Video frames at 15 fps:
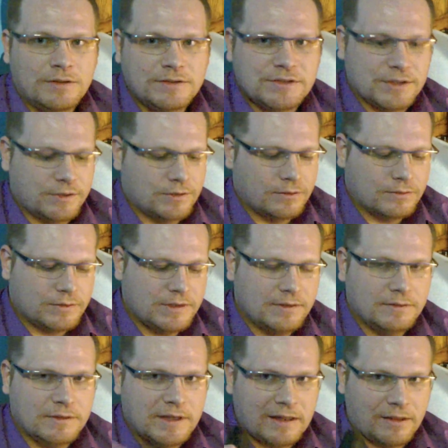So
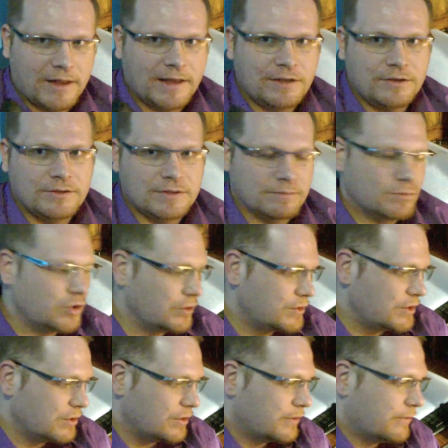I like using
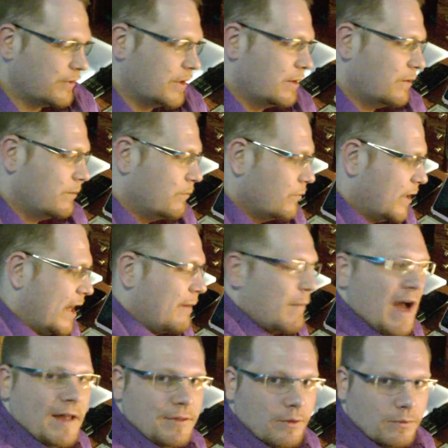Bluetooth for when I'm
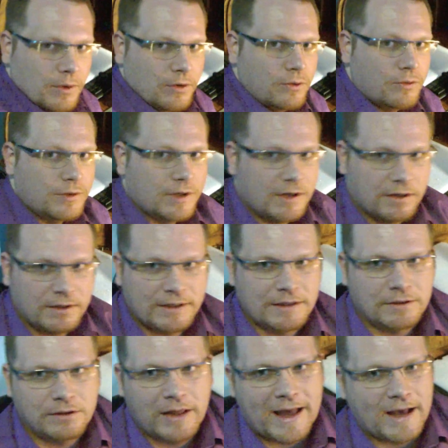on the road or in
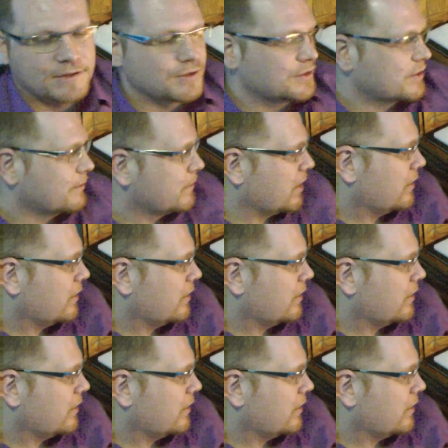class or something